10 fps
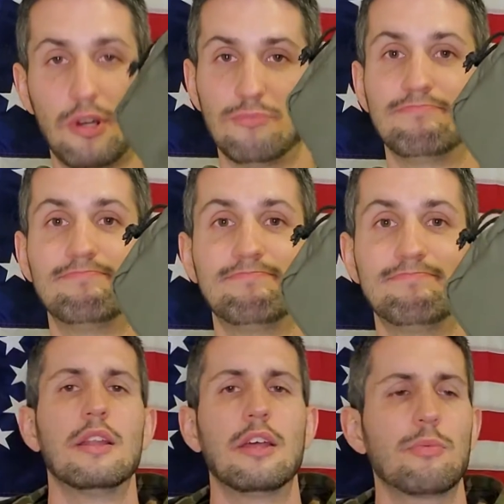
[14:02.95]
Now
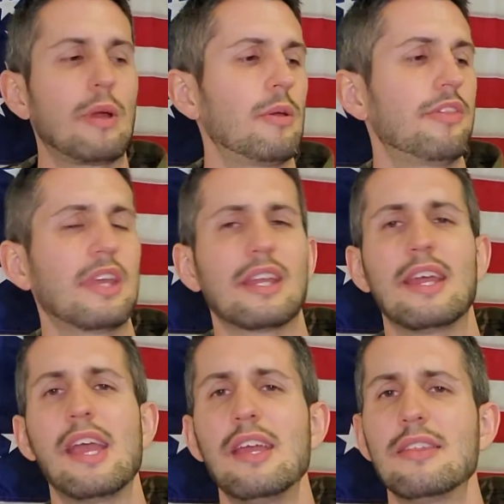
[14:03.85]
you're probably thinking,
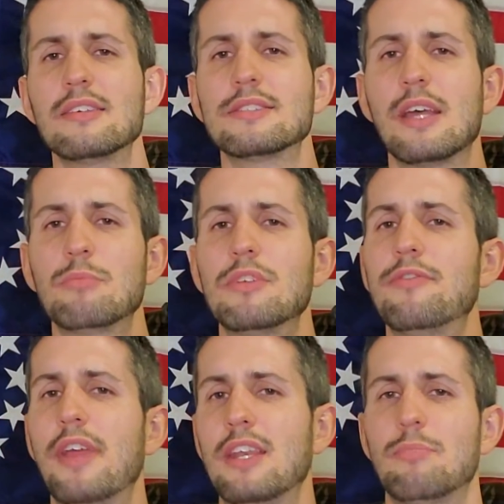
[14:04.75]
hey, this empty
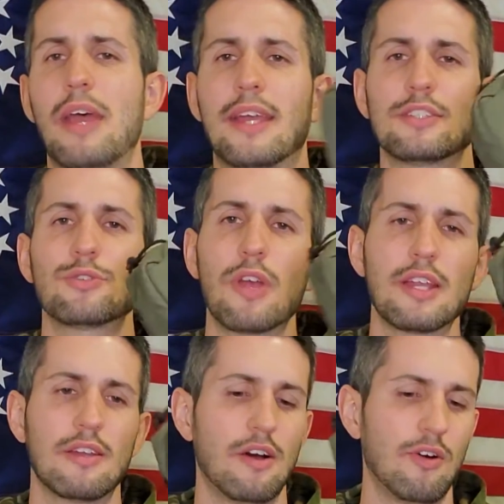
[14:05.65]
fanny pack is
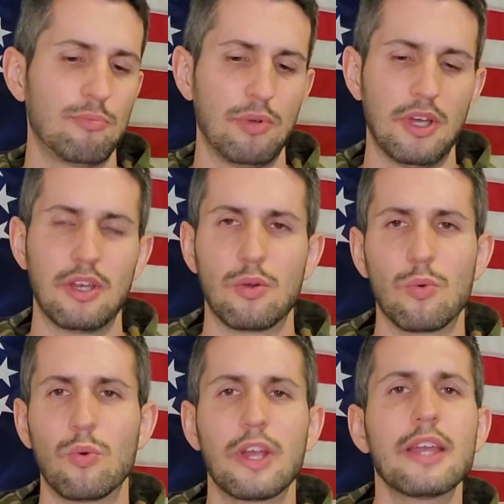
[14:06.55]
great and all, but
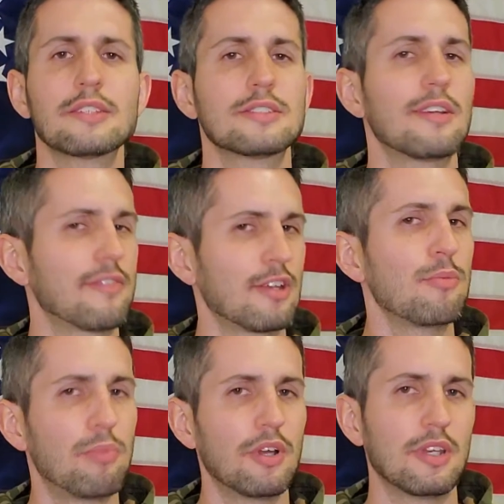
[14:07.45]
what kind of stuff can you
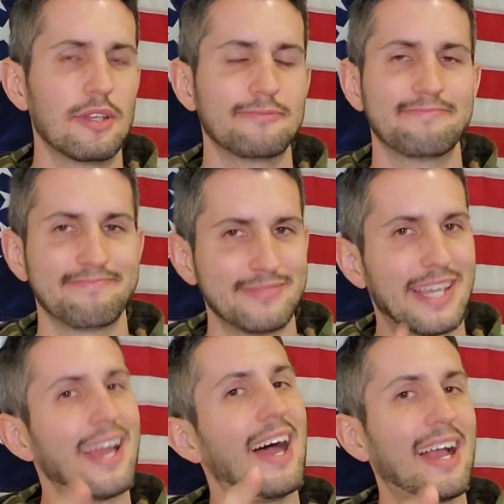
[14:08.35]
put in it?
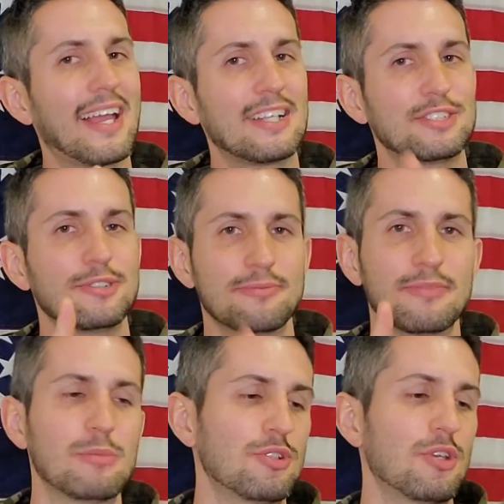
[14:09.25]
I got you.
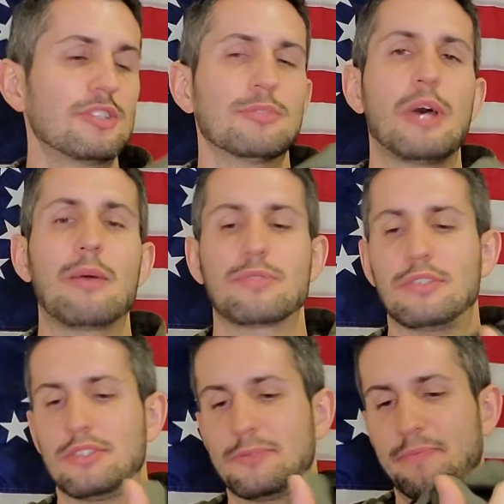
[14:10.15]
Let me show you some
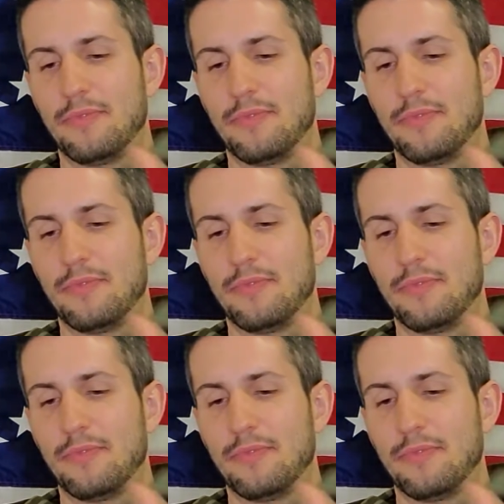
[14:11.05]
options.